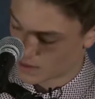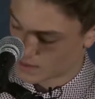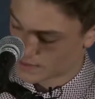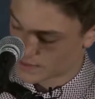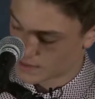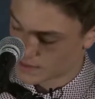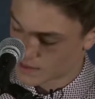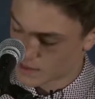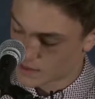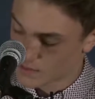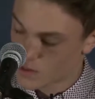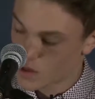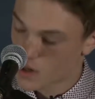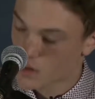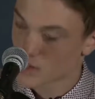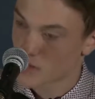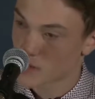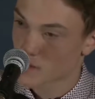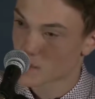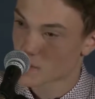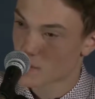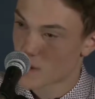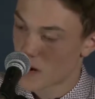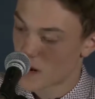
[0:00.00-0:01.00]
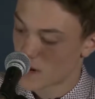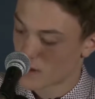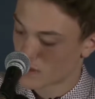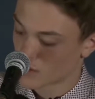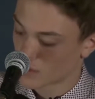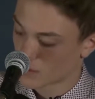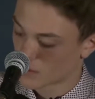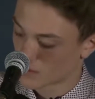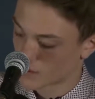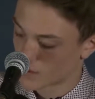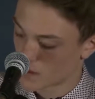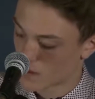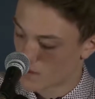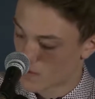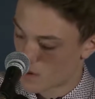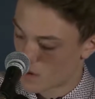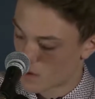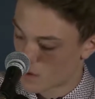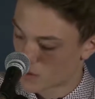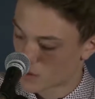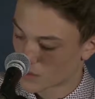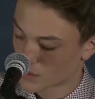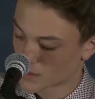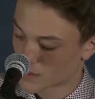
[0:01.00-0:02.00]
The subconscious mind
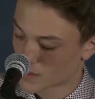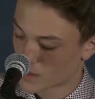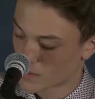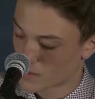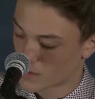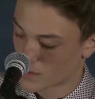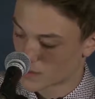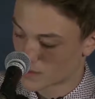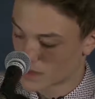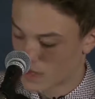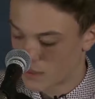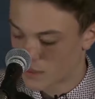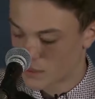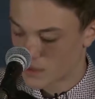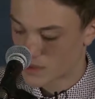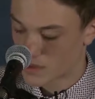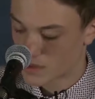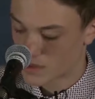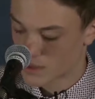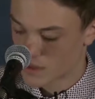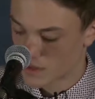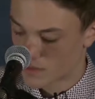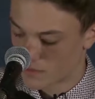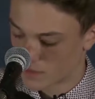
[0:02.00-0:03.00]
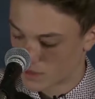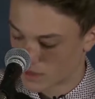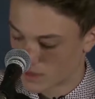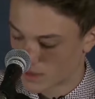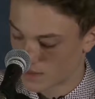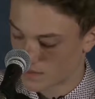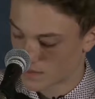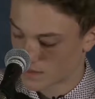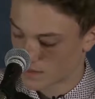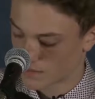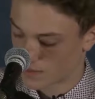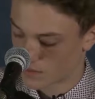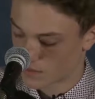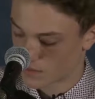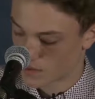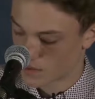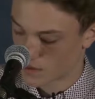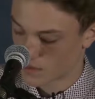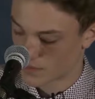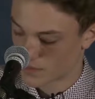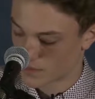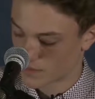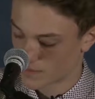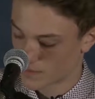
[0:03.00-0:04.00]
holds our perceptions and beliefs of the
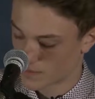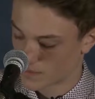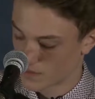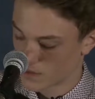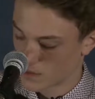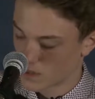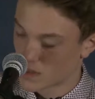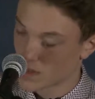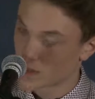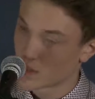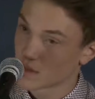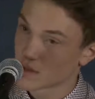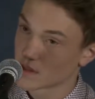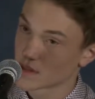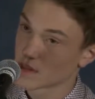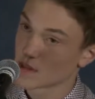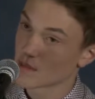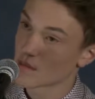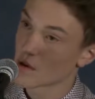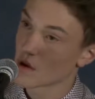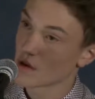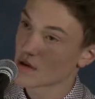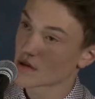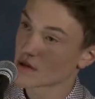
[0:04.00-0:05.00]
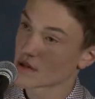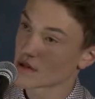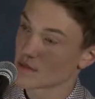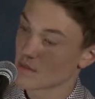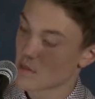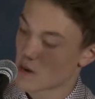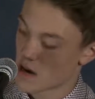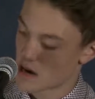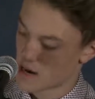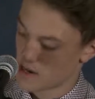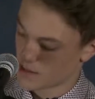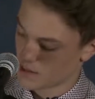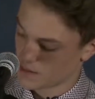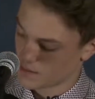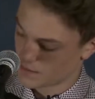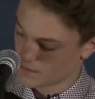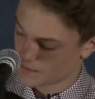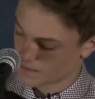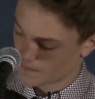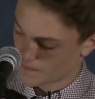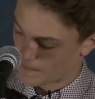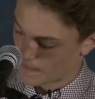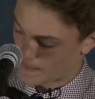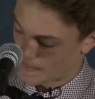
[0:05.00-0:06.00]
world. The subconscious mind
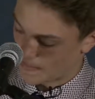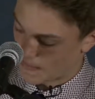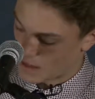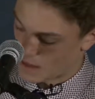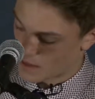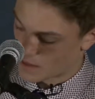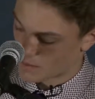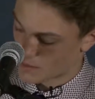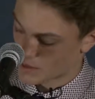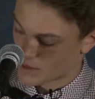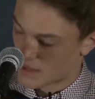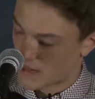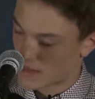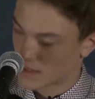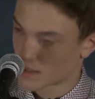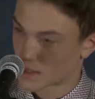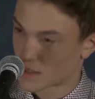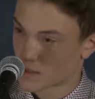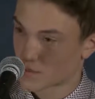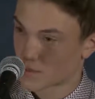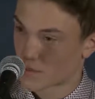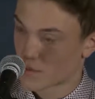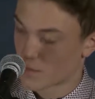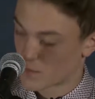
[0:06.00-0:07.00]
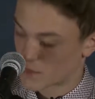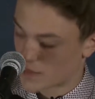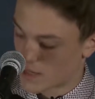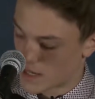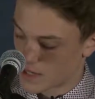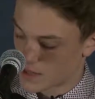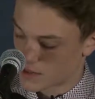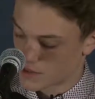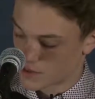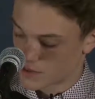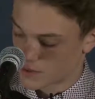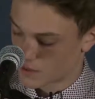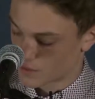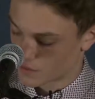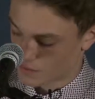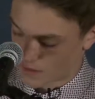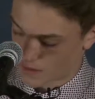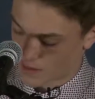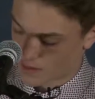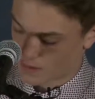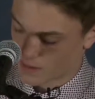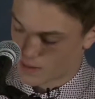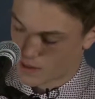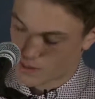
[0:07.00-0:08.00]
protects us from dangers,
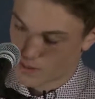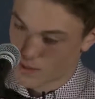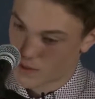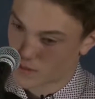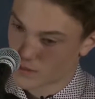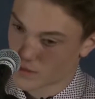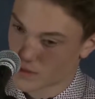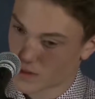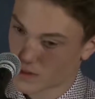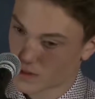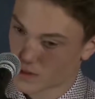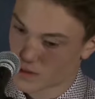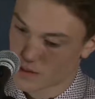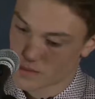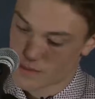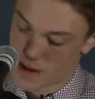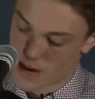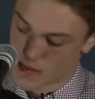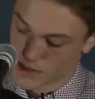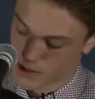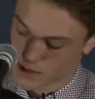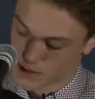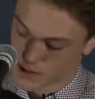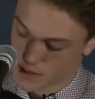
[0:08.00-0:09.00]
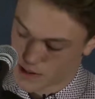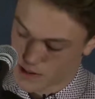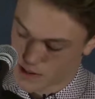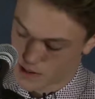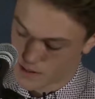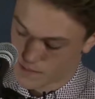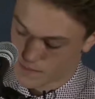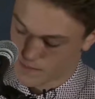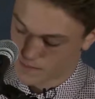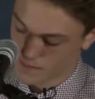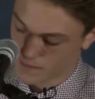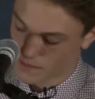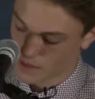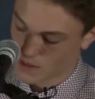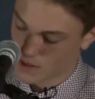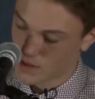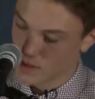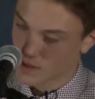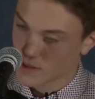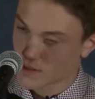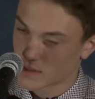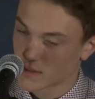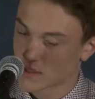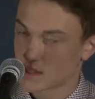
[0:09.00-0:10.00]
whether they be real or imaginary.
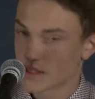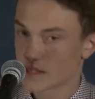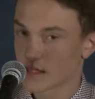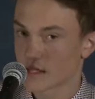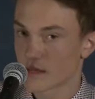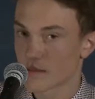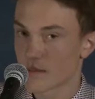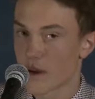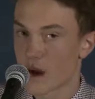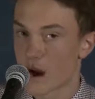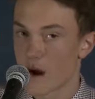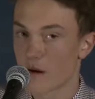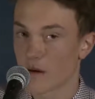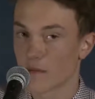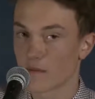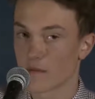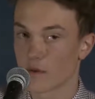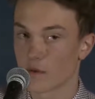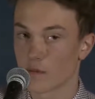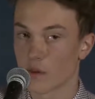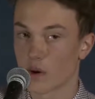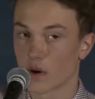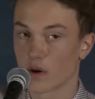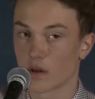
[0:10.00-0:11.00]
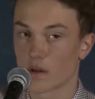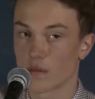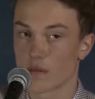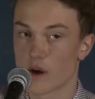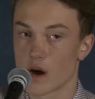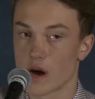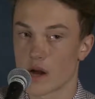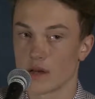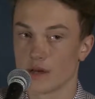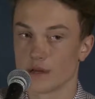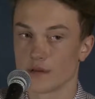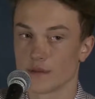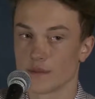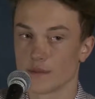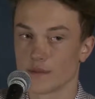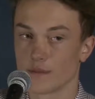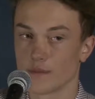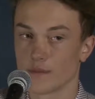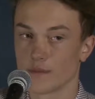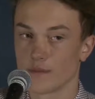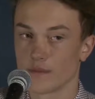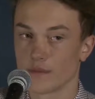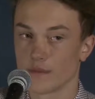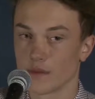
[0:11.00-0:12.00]
This is the powerful part of the mind,
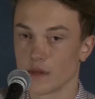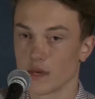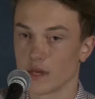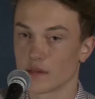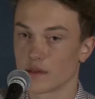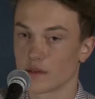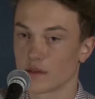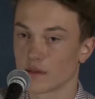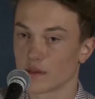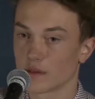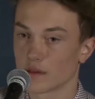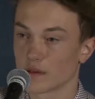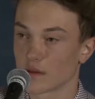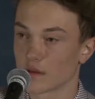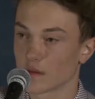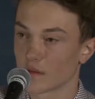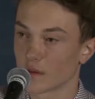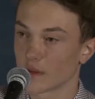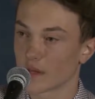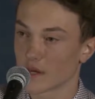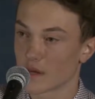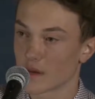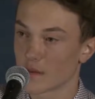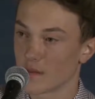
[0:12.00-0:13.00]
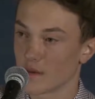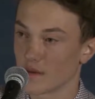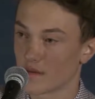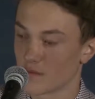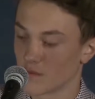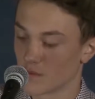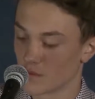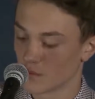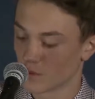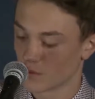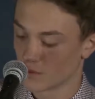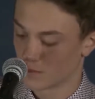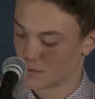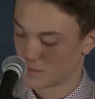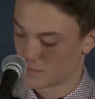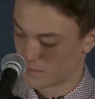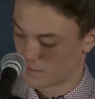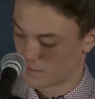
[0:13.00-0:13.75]
yet the one that can be fooled.